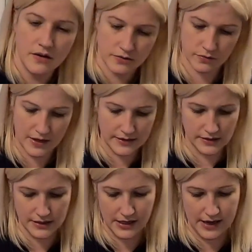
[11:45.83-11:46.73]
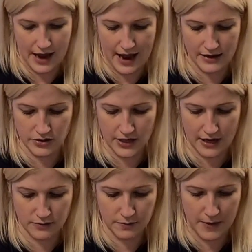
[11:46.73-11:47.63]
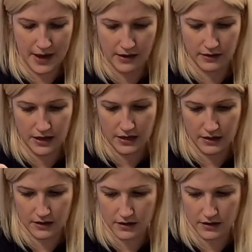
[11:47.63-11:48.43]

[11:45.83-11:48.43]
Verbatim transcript: So this is an eyeshadow palette.